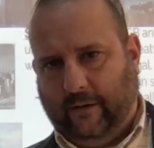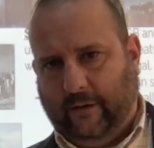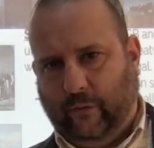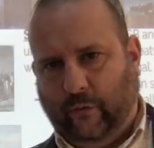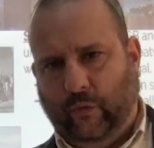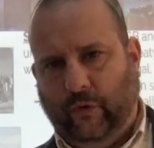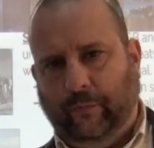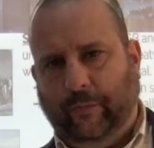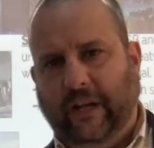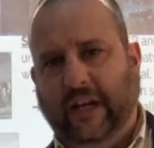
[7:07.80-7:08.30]

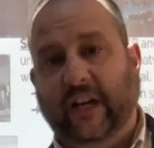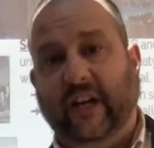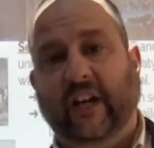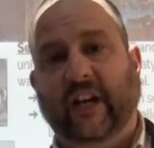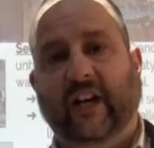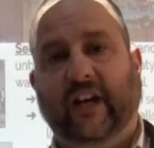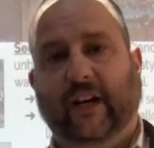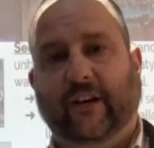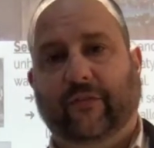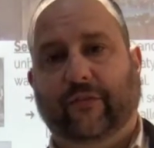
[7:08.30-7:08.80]
would be
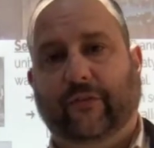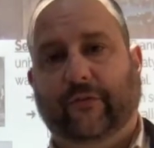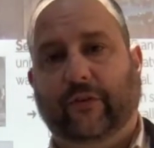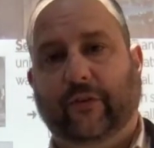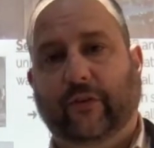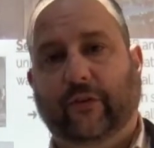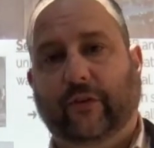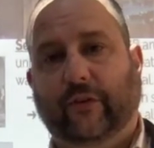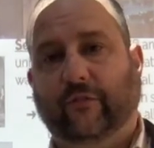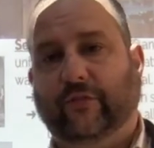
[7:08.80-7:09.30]
enough
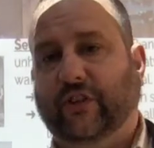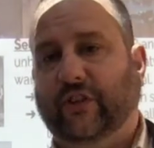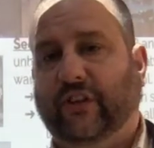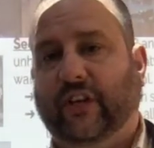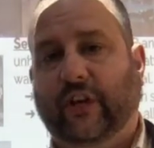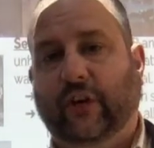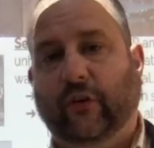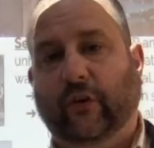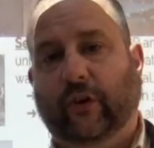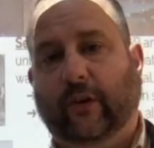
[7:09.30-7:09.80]
to
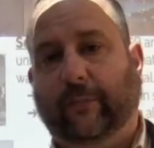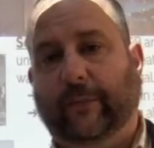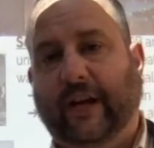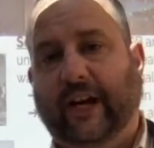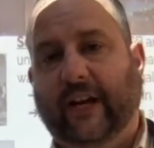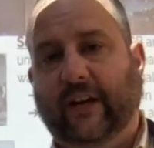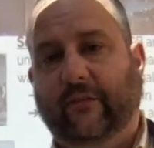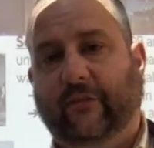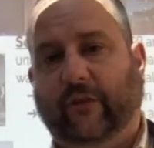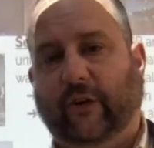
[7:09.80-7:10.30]
cure the
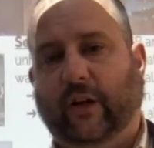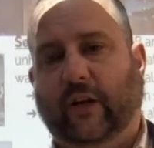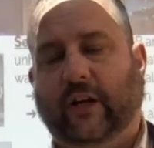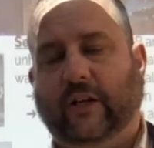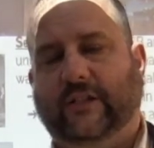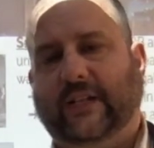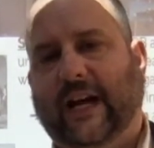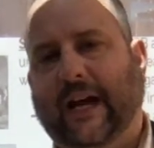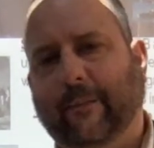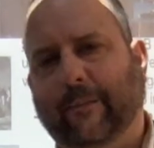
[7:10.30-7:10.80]
pain for a
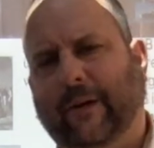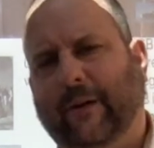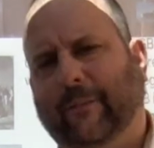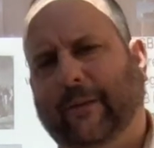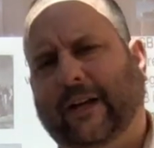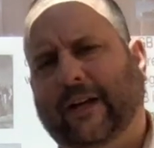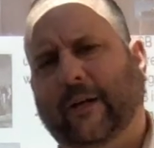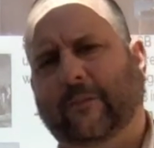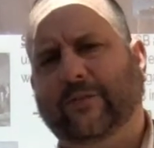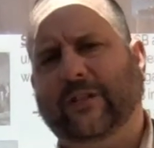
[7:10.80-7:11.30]
long time. But it
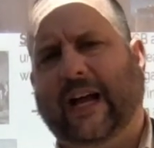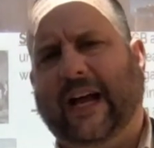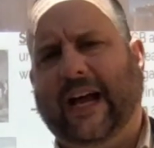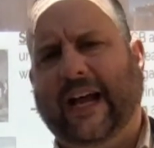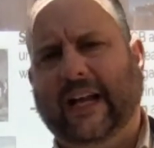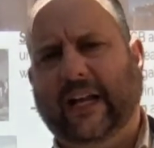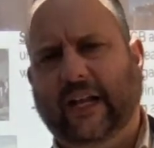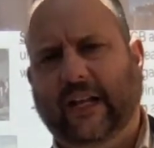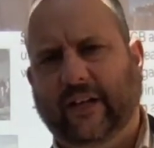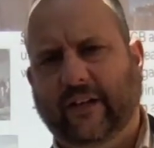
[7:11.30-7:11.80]
becomes
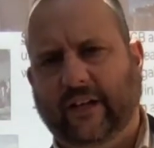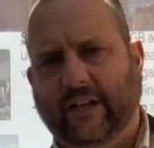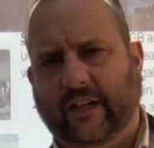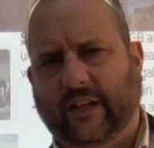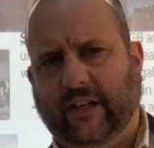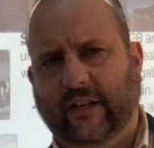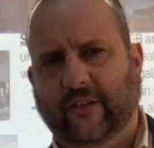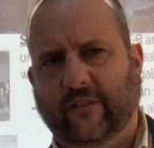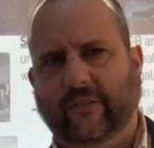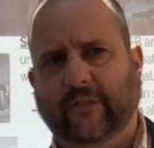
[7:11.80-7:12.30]
highly
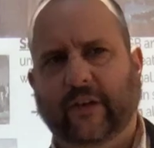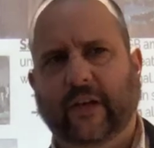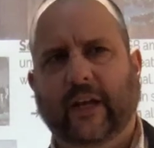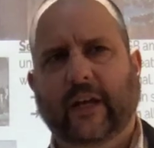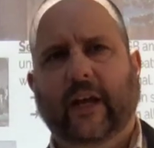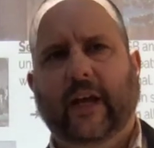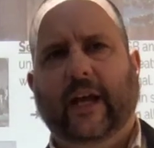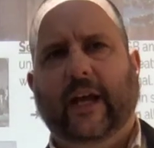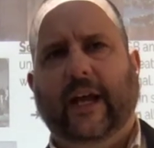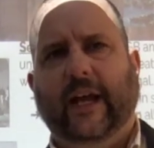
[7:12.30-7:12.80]
addictive,
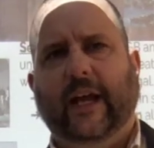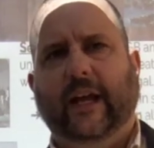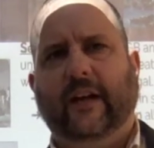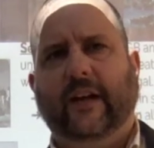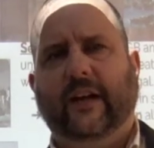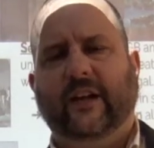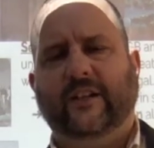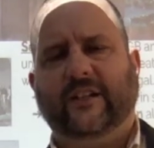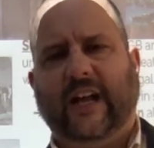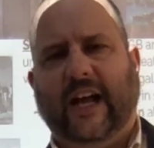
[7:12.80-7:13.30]
and
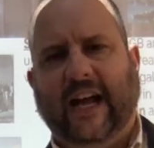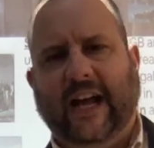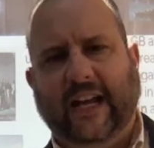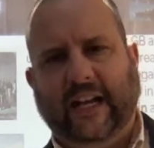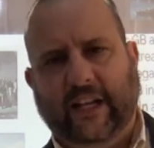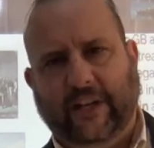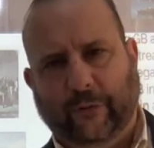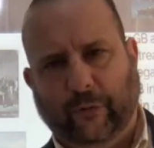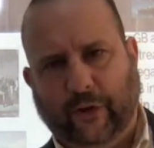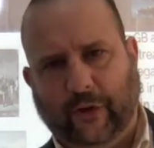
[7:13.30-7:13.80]
it is
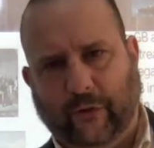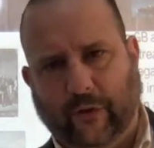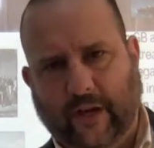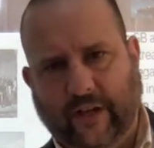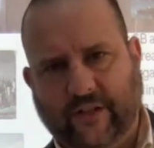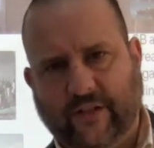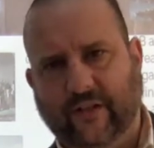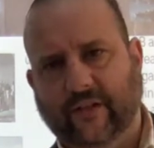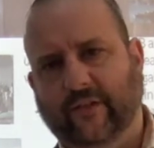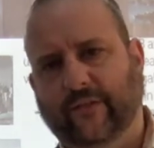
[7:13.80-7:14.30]
highly
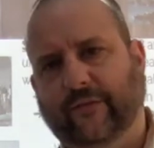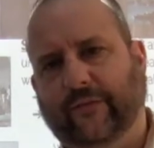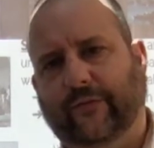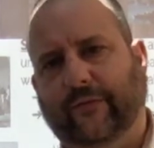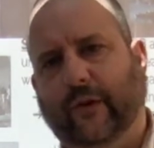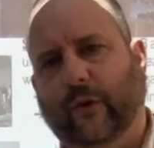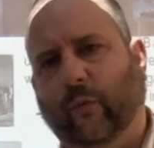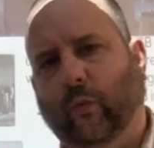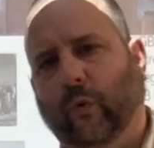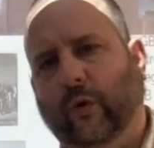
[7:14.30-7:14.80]

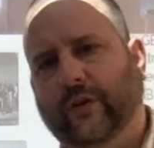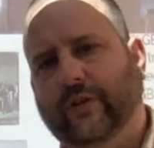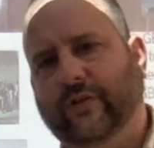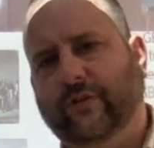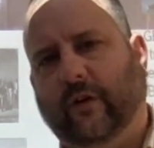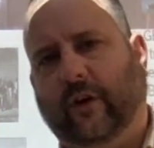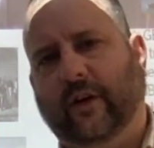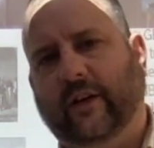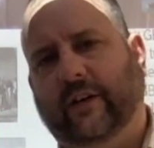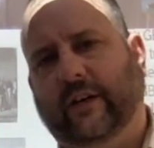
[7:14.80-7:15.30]
regressive once
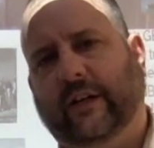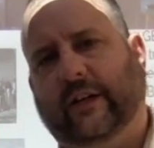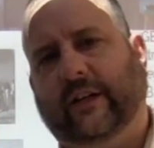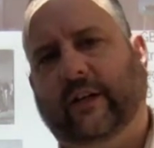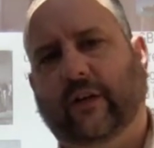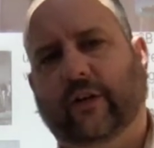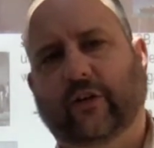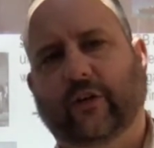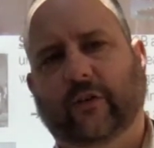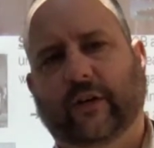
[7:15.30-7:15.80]
you are
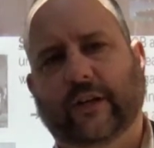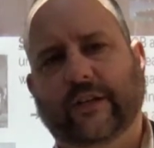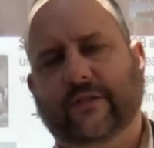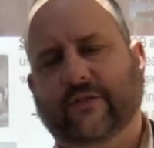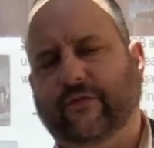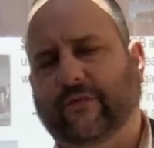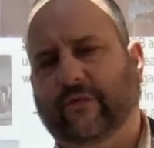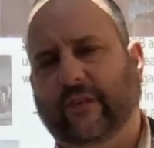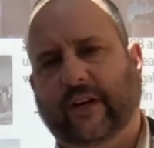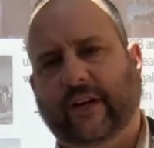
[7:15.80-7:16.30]
addicted to it. It's
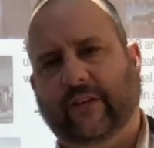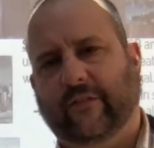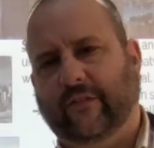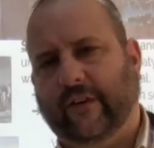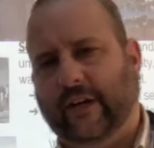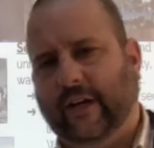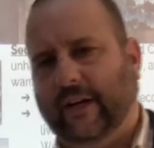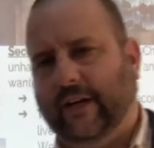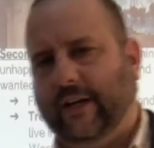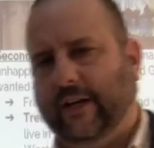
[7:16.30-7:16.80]
very,
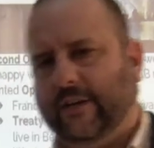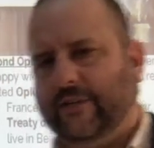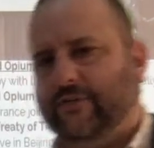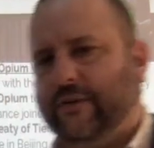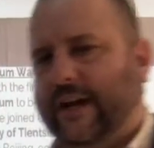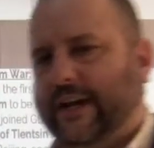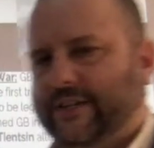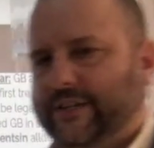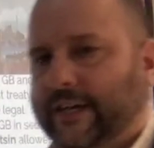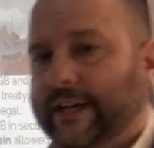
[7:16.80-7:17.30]
very
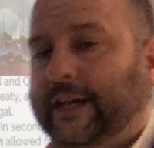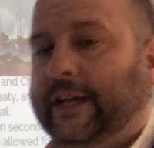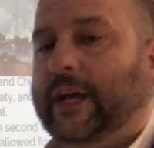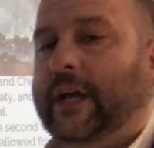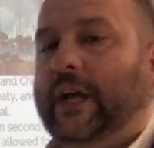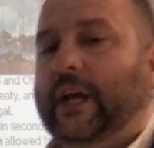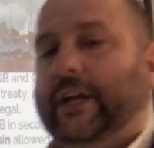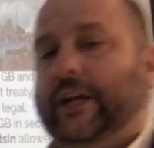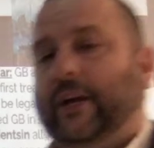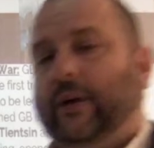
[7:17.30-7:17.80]
tragic.
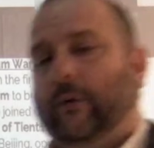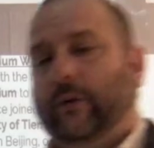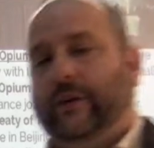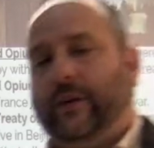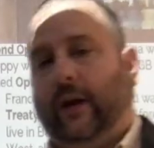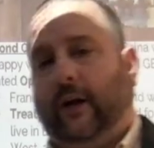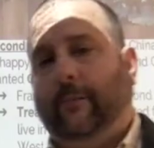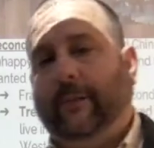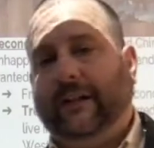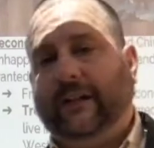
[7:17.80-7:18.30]
You know, we're
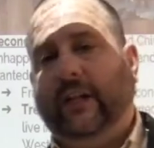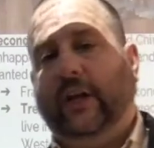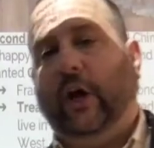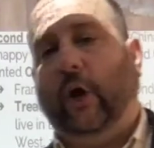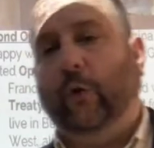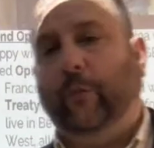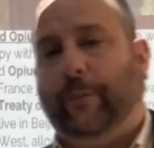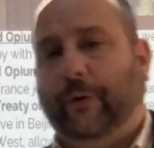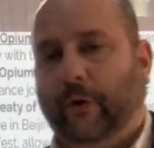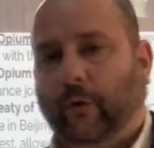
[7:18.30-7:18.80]
talking about the
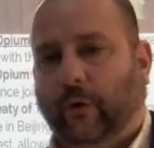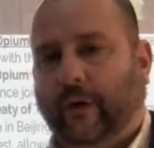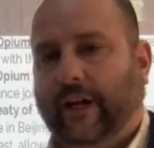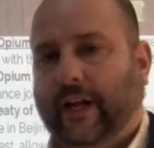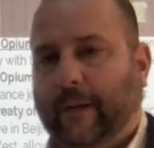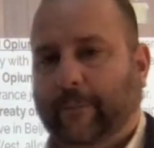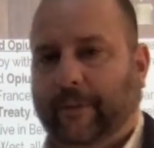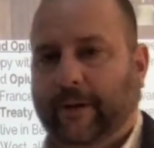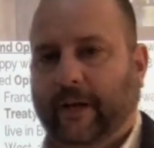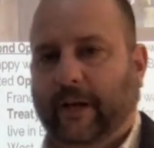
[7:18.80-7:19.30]
opioid
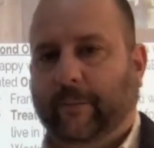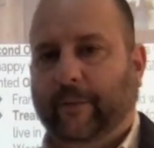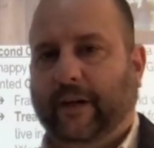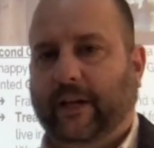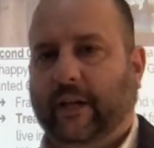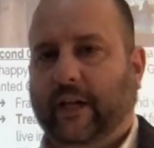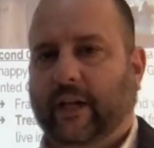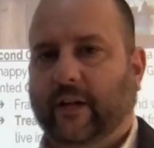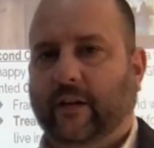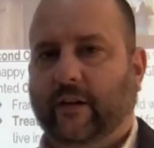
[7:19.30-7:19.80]
epidemic
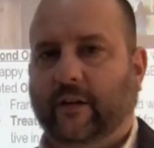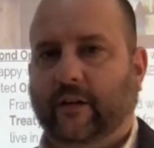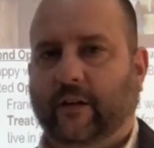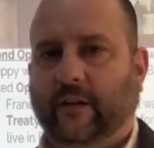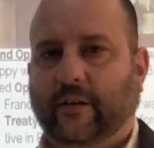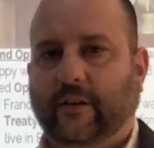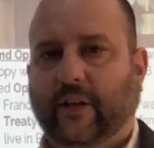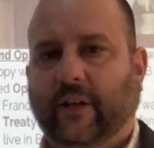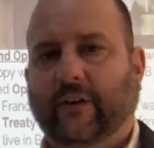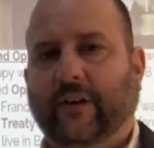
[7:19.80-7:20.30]
in
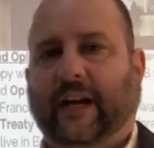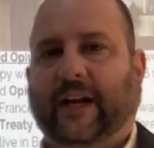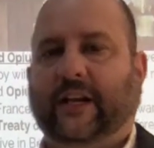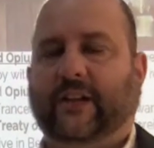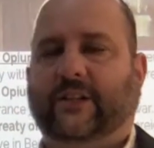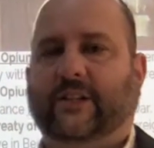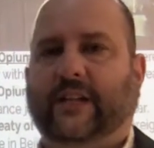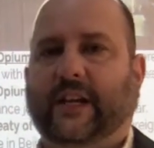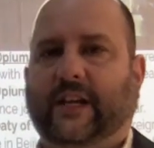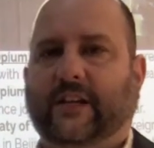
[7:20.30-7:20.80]
the
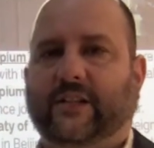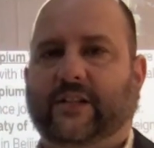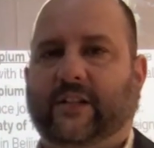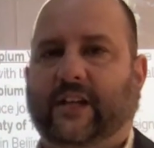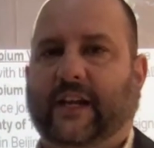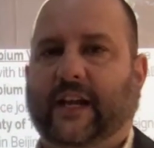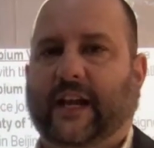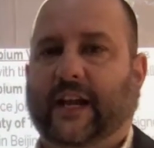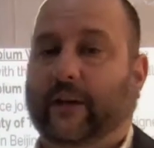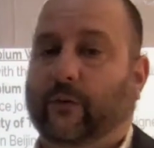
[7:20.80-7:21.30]
United States
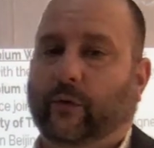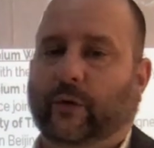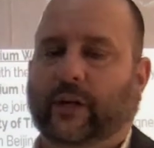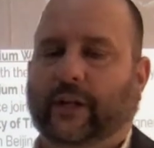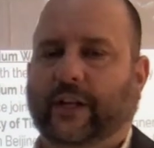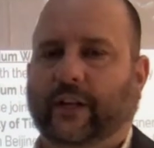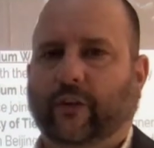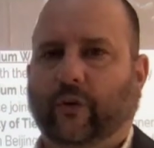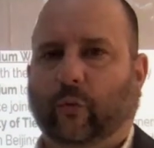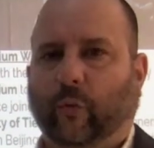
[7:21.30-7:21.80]
today, and
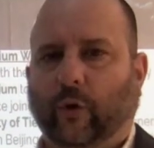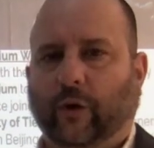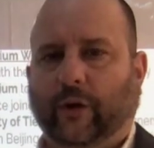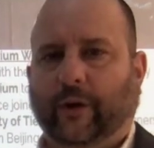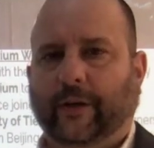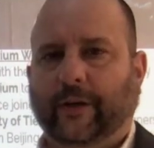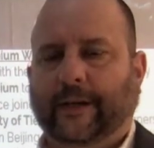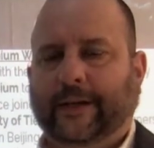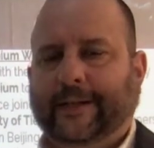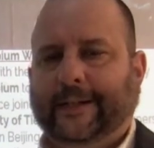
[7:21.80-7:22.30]
really in the
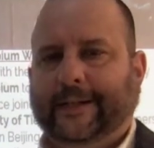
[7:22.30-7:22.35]
world.